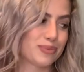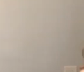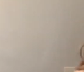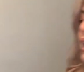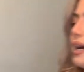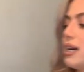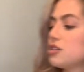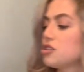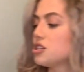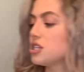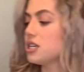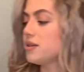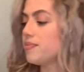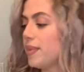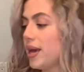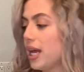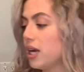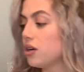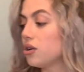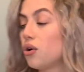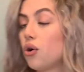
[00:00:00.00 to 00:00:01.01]
I actually
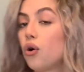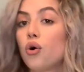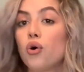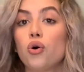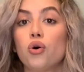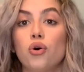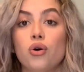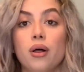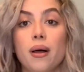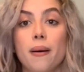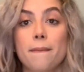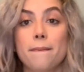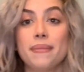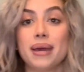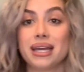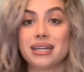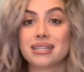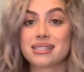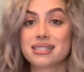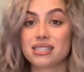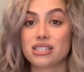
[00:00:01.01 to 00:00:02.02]
made a whole
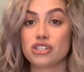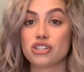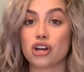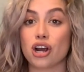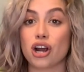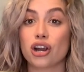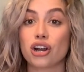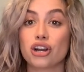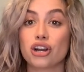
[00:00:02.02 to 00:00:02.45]
mason jar